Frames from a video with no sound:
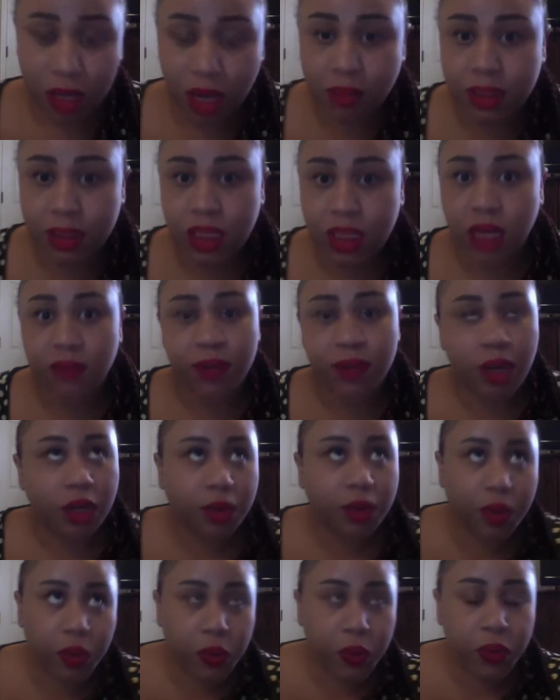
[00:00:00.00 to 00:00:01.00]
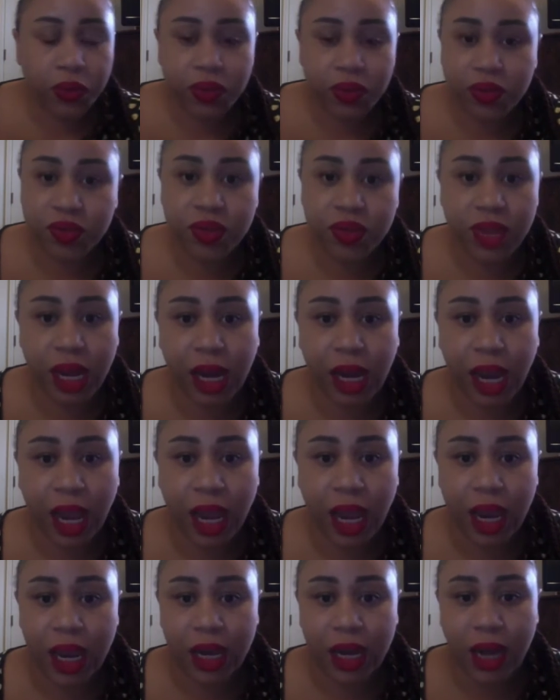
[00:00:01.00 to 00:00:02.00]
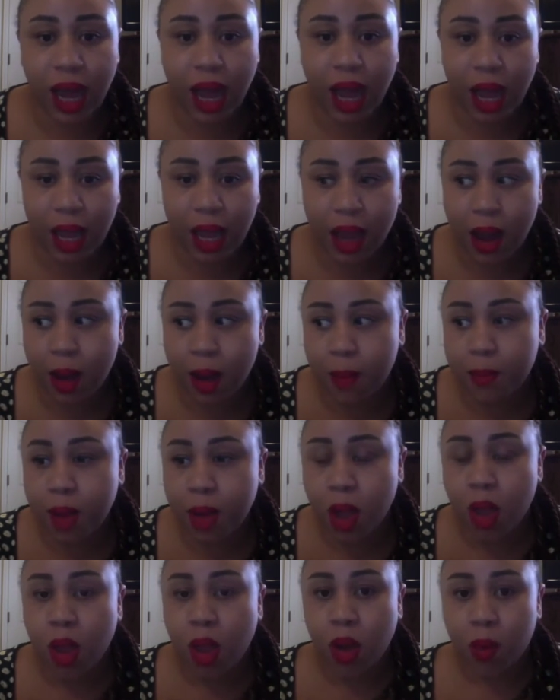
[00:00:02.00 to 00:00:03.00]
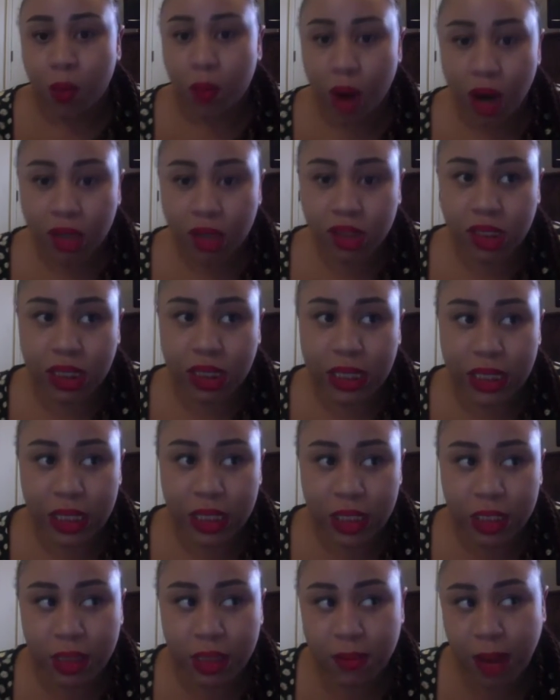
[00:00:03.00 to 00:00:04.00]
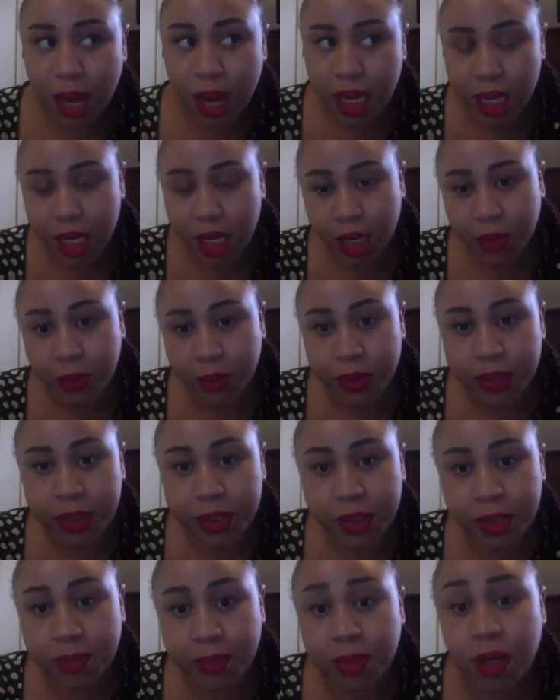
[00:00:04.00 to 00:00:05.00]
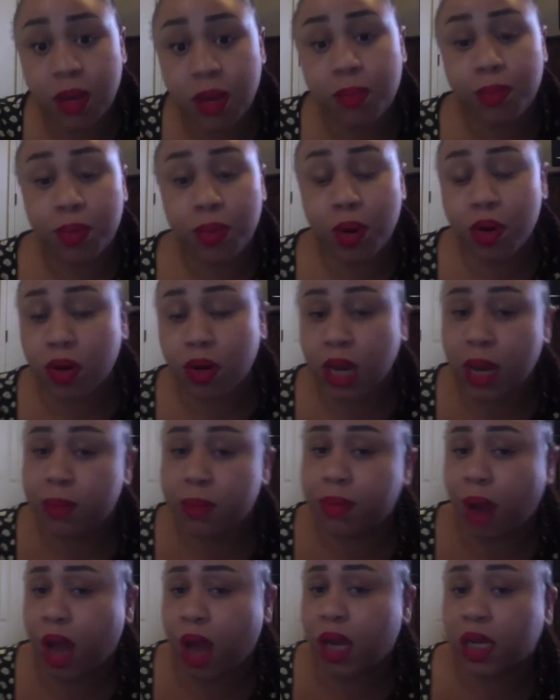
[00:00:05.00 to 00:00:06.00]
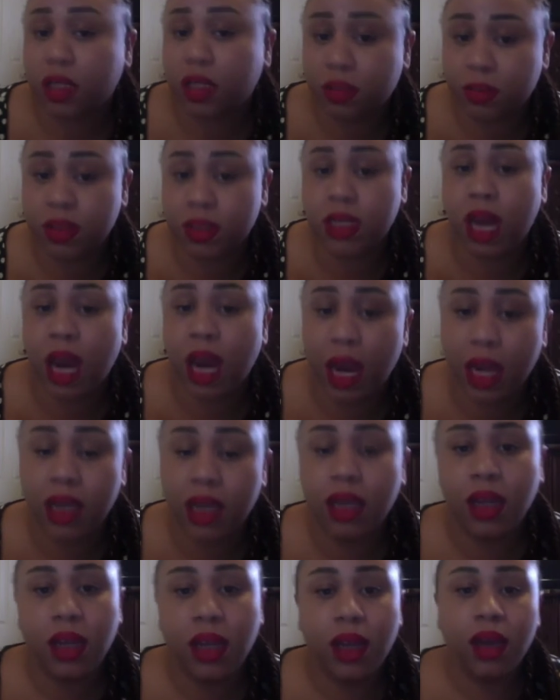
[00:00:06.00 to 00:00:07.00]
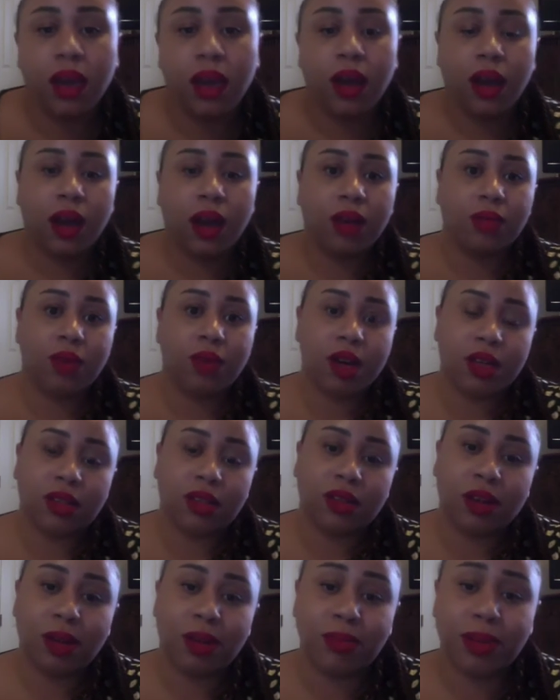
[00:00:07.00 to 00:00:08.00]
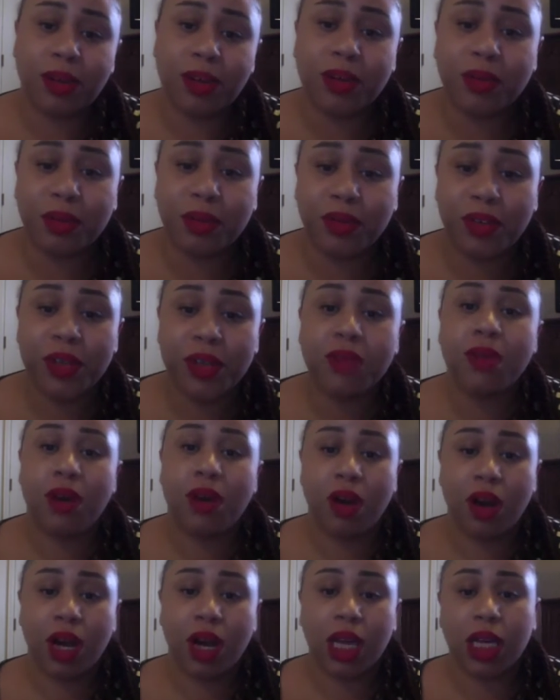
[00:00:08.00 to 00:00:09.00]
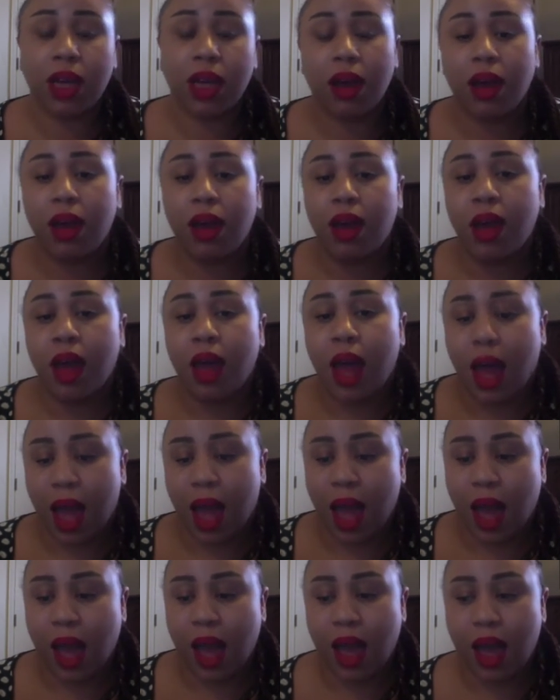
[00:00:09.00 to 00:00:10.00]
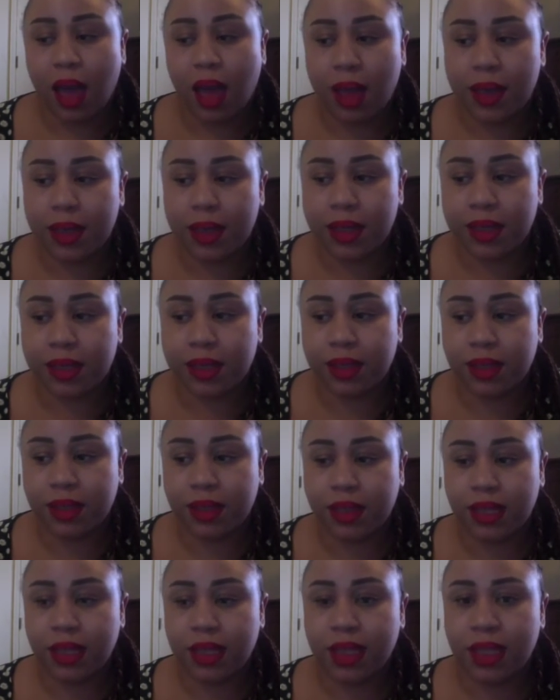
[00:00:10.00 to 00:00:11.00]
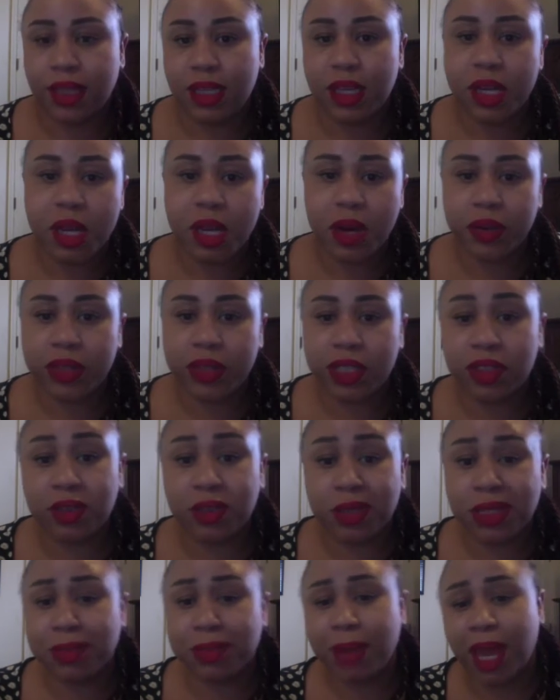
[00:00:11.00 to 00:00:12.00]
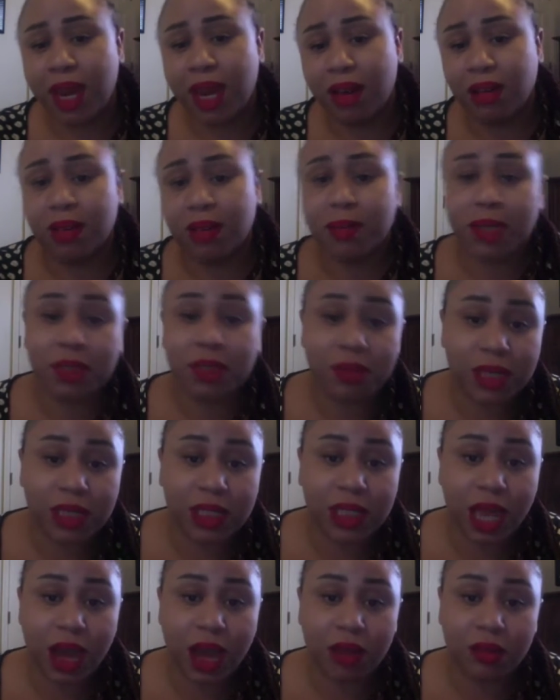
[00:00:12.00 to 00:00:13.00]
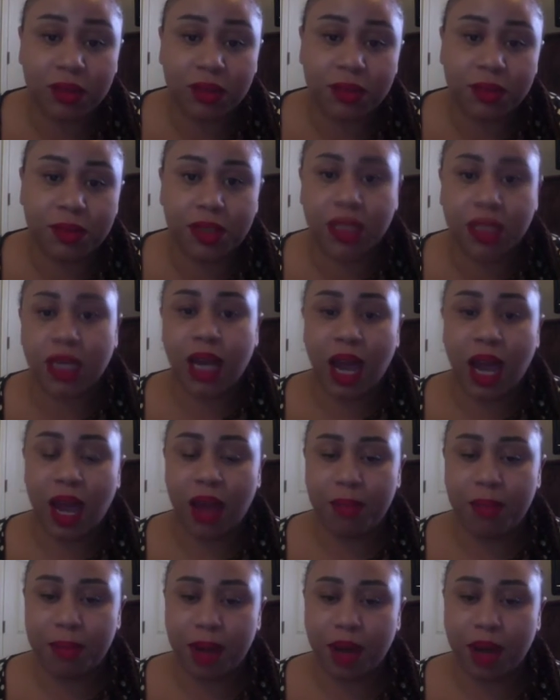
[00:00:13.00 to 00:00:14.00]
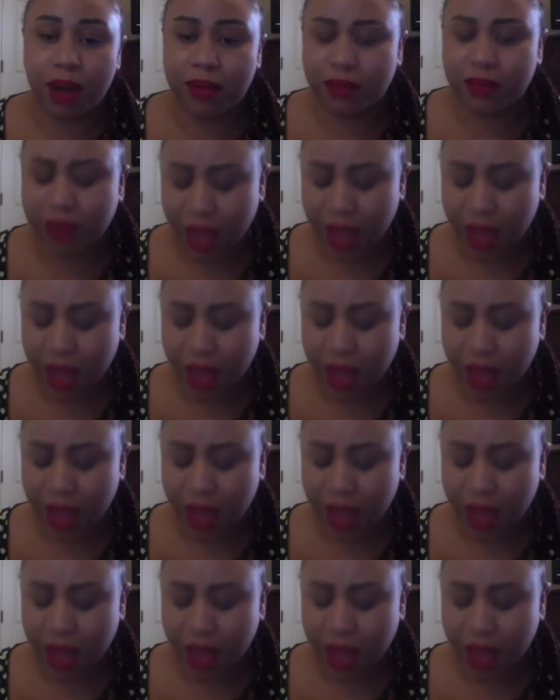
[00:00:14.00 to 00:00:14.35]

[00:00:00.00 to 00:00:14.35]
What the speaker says: was loving all the growth that I had. I washed and conditioned my hair with some Proclaim products, which I will also upload a review on. I, then twisted my hair, did my twist outs, ran in a high puff,